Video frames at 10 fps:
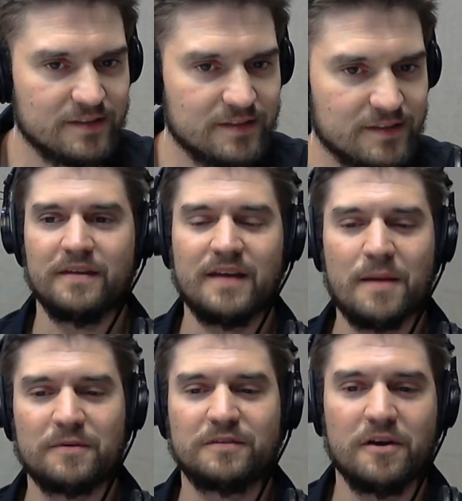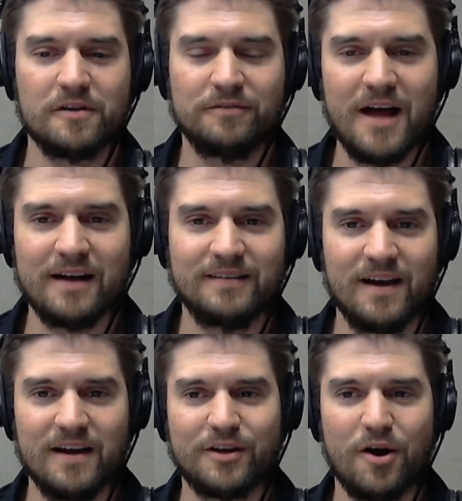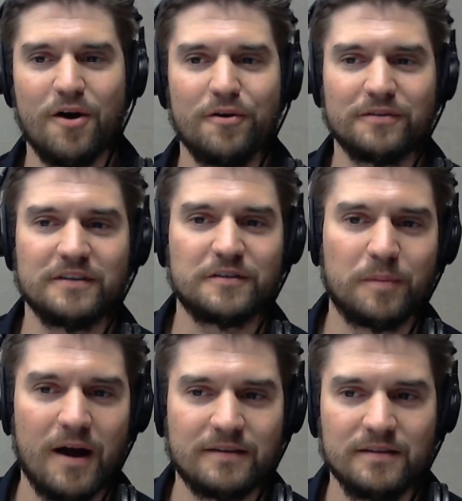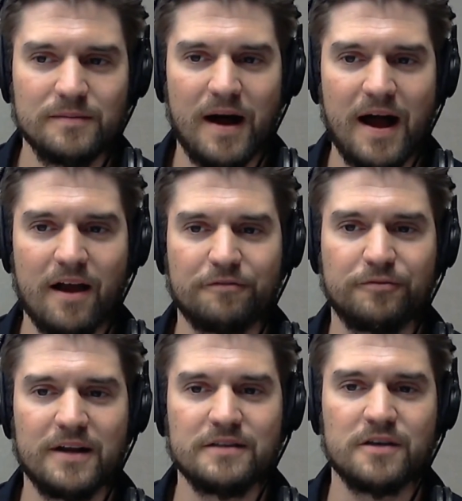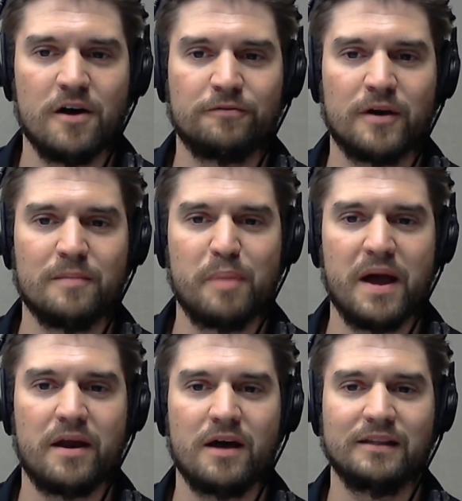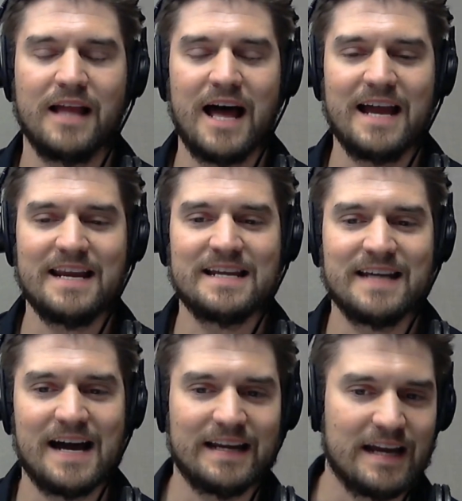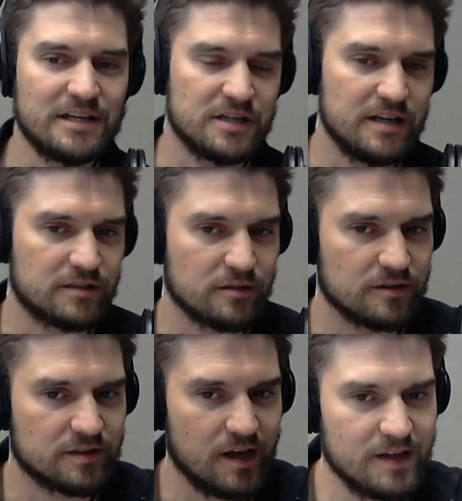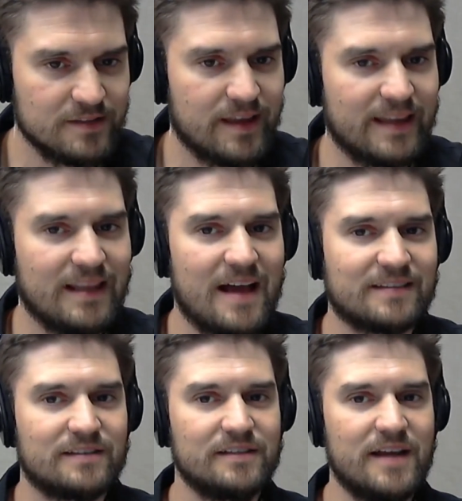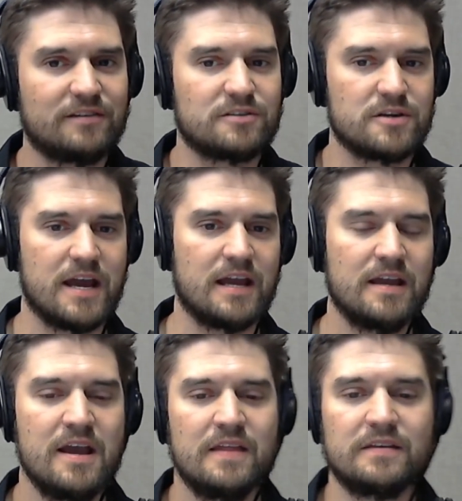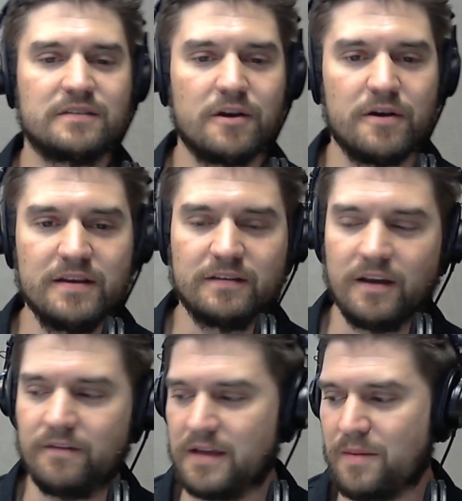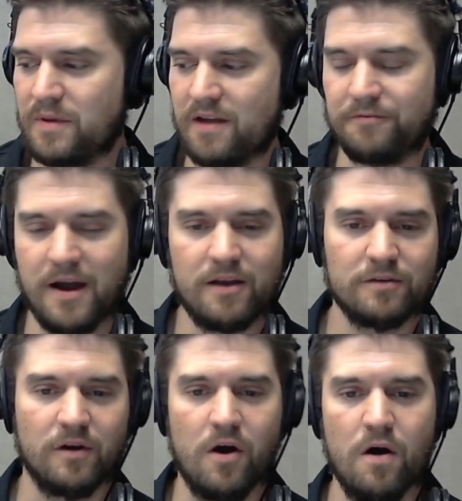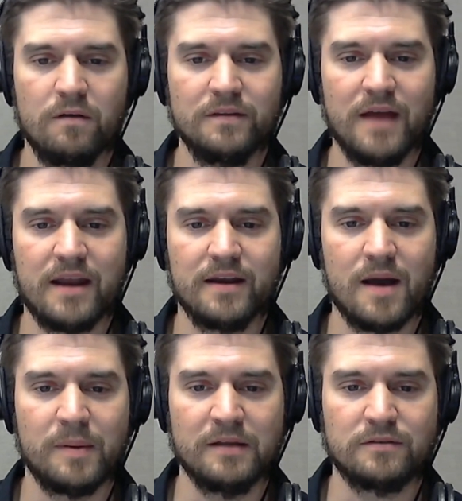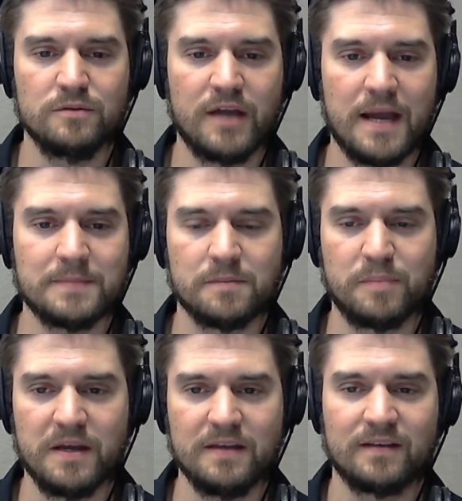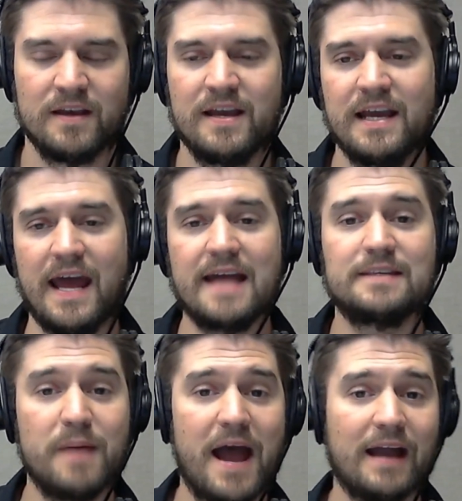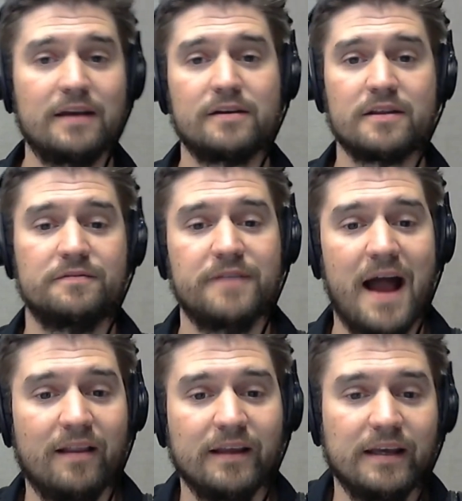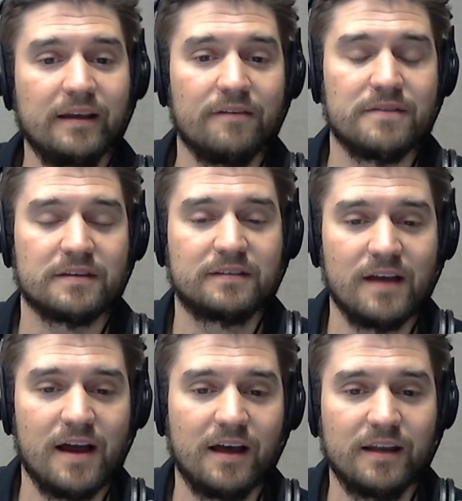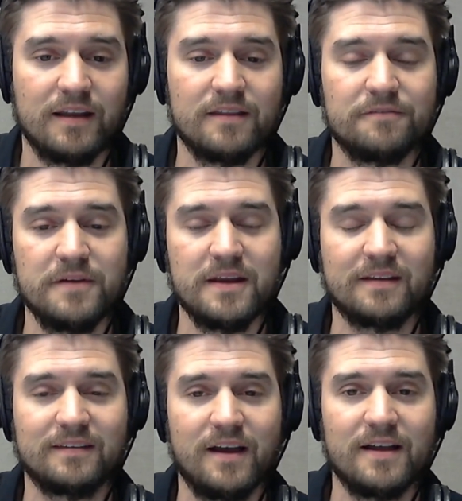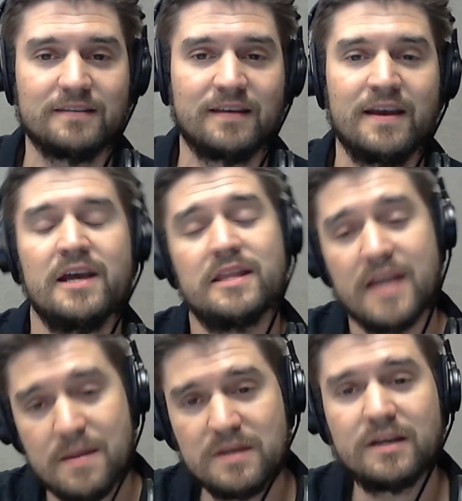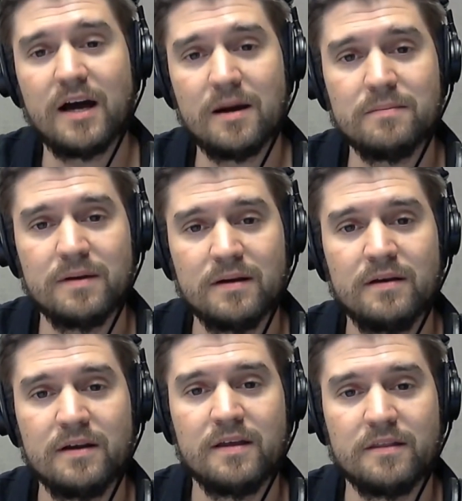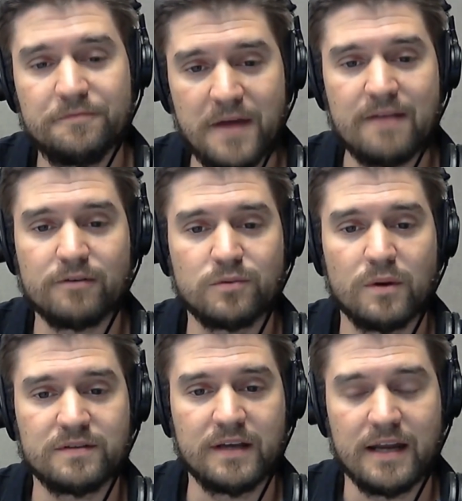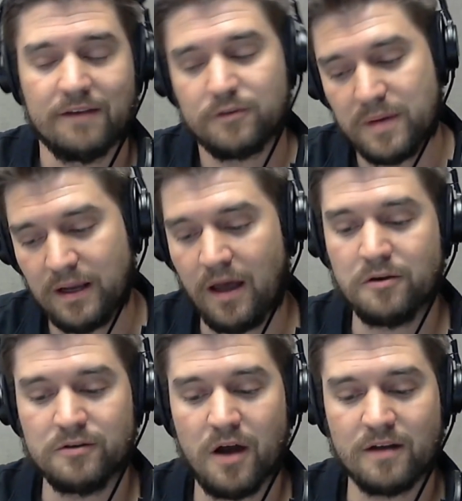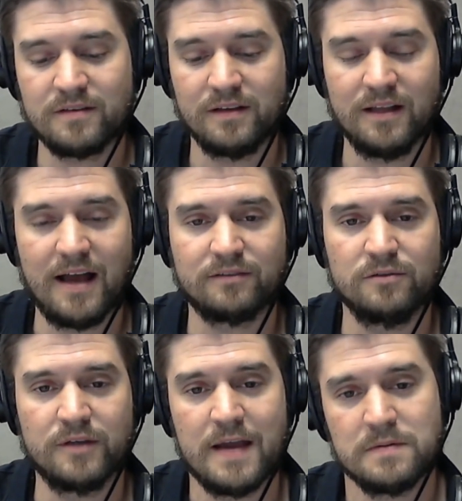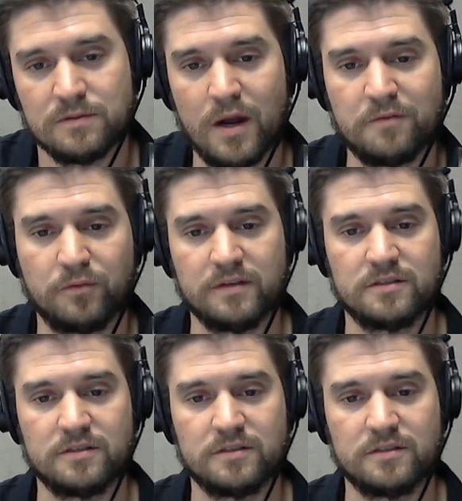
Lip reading: This episode of Locked On Cardinals, it's brought to you by our friends over at betonline.ag. So the Suns, they lost yesterday. The series of the NBA Finals all knotted up at 2 games apiece. It heads back here to the Valley of the Sun. The Phoenix Suns, they become the favorites once again. After being underdogs in the last 2 games, and rightfully